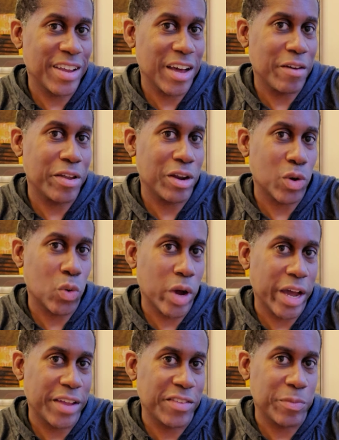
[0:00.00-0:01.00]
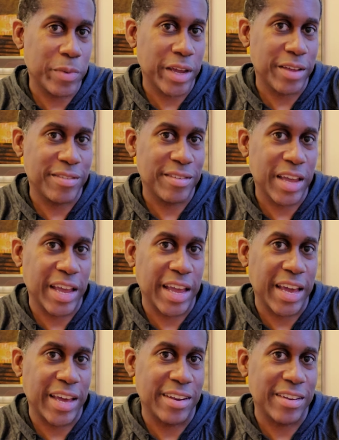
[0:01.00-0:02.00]
now in a quiet space,
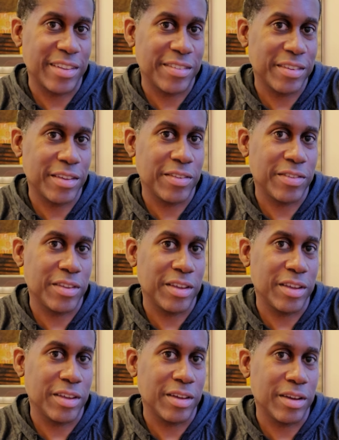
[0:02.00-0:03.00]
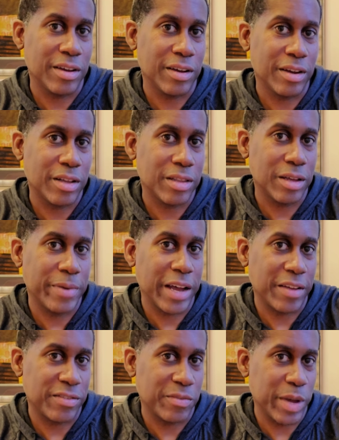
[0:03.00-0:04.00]
and this is the uh,
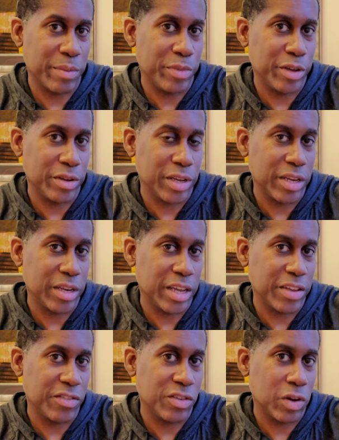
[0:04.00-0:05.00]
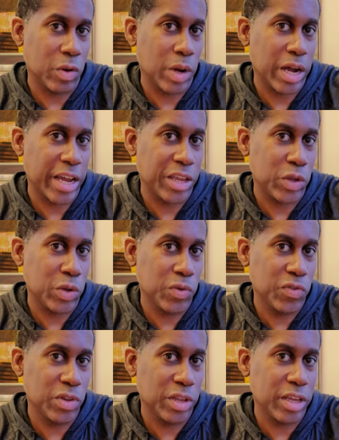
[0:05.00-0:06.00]
clubhouse of my building, and so I
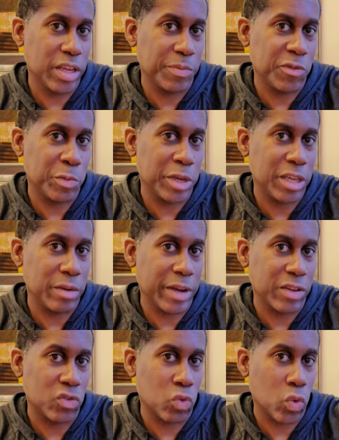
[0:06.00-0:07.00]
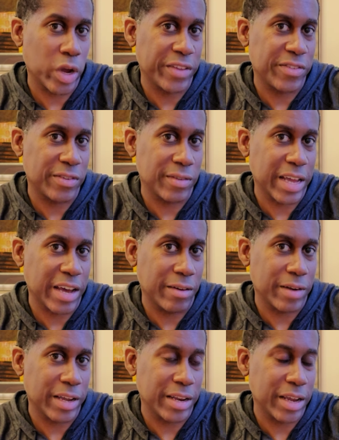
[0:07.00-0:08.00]
usually am speaking about twice as loud
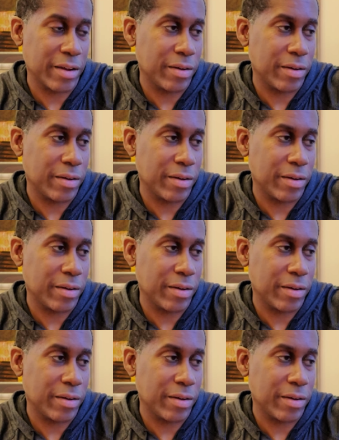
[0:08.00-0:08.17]
right now.